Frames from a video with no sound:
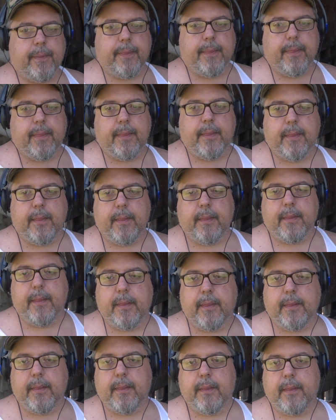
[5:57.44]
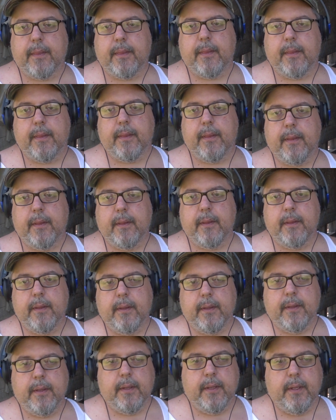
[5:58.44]
this team scared stiff?
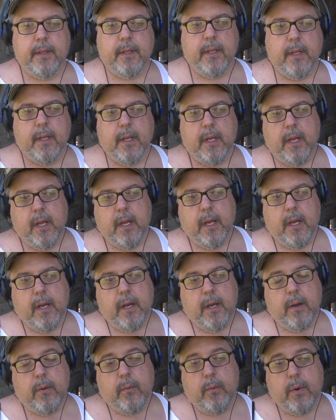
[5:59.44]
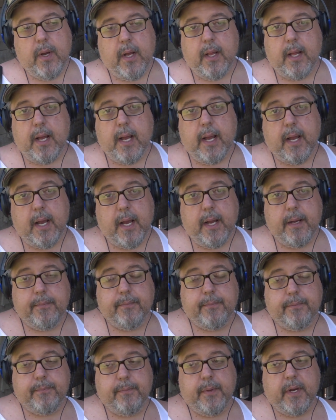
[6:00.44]
Well, I, I,
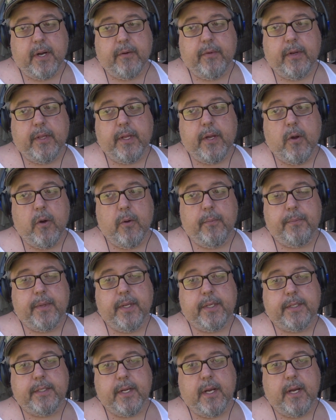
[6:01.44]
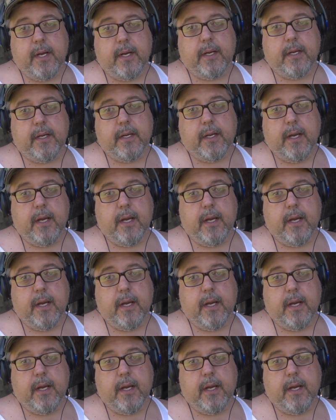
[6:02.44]
I, really hope that Doug